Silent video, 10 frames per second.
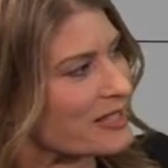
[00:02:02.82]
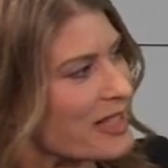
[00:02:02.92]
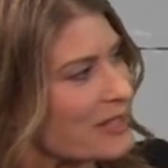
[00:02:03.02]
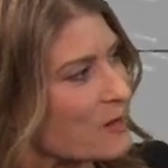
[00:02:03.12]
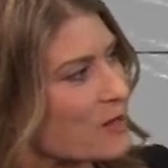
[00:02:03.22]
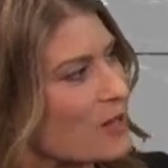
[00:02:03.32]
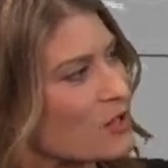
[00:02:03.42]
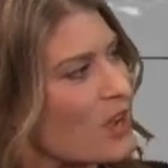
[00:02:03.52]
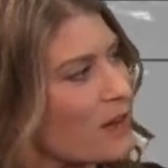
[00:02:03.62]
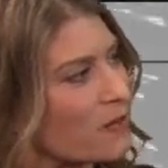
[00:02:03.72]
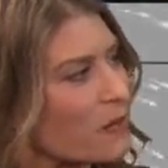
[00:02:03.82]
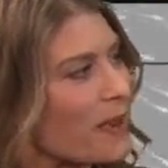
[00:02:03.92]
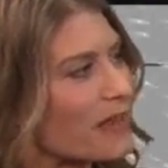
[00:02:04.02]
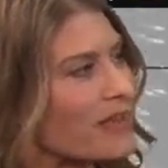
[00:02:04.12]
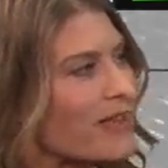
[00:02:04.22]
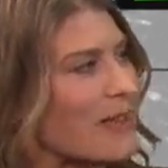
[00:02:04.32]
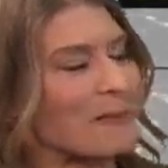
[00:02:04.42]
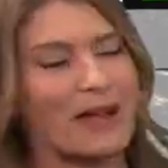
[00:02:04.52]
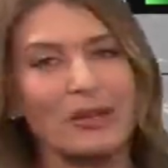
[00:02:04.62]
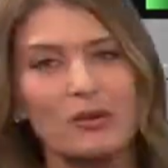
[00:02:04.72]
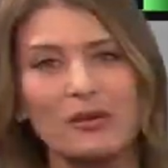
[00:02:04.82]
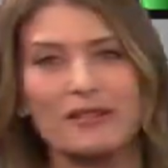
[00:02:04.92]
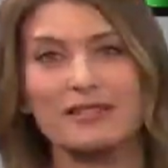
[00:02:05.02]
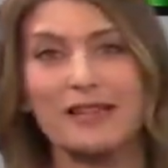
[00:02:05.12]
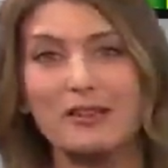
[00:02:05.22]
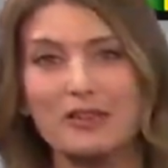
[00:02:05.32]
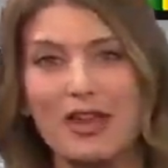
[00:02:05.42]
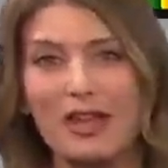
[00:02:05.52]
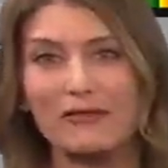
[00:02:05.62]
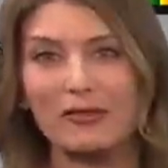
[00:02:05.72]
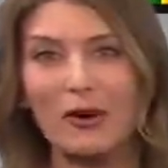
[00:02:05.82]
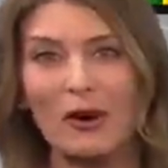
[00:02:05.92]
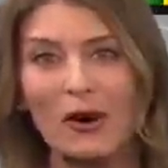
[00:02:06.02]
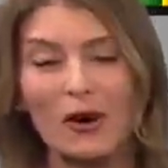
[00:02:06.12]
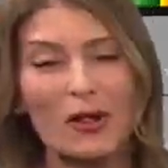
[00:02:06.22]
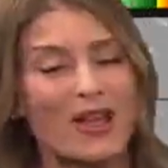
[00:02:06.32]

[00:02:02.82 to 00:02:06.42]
it's lots of sunshine for many. By noon, it's sunshine for all,